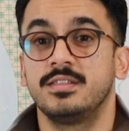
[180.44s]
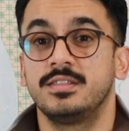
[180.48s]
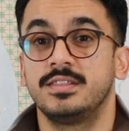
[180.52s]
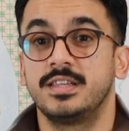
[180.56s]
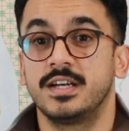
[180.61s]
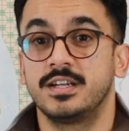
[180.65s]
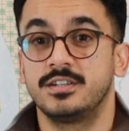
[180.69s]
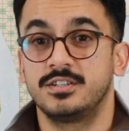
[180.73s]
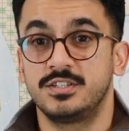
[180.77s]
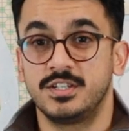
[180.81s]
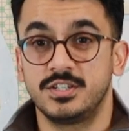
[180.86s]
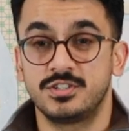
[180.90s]

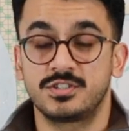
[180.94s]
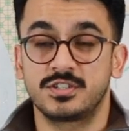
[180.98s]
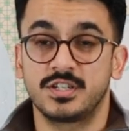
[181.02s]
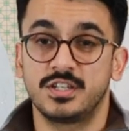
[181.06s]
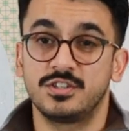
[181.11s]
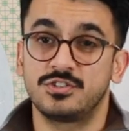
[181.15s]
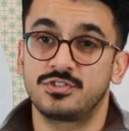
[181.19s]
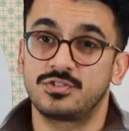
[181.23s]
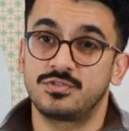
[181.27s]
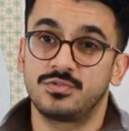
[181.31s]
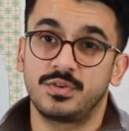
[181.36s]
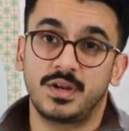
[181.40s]
the
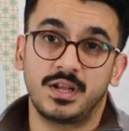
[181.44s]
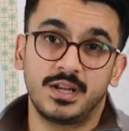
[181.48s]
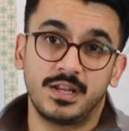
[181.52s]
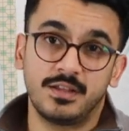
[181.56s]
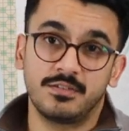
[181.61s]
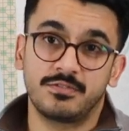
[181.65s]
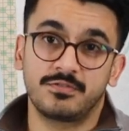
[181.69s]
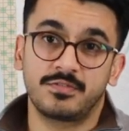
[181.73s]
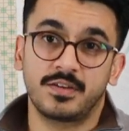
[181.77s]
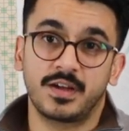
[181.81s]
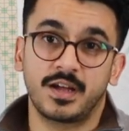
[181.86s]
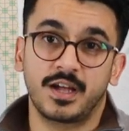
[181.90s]
distance
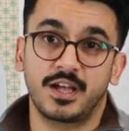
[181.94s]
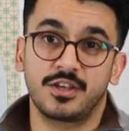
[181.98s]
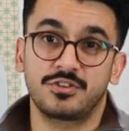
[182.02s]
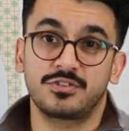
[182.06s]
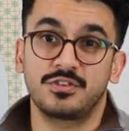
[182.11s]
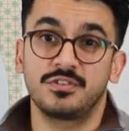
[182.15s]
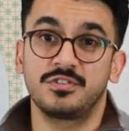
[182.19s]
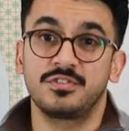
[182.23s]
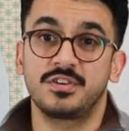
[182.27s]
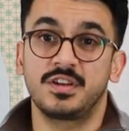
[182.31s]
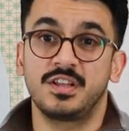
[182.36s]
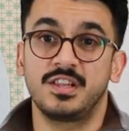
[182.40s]
really
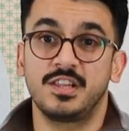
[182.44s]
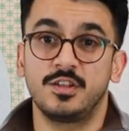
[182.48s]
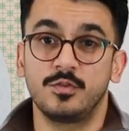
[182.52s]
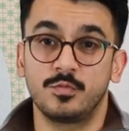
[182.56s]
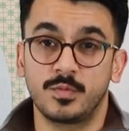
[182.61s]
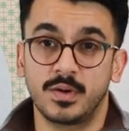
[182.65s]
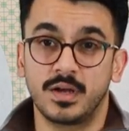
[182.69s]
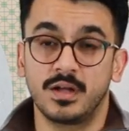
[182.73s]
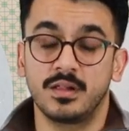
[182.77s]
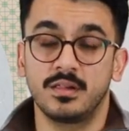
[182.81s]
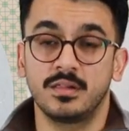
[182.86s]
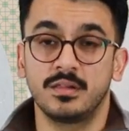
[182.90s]
fast and really
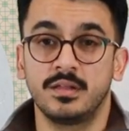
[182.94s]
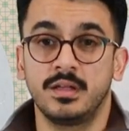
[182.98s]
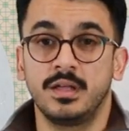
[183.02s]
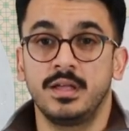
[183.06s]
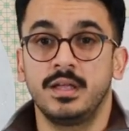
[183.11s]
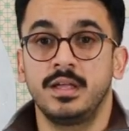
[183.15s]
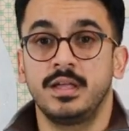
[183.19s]
well.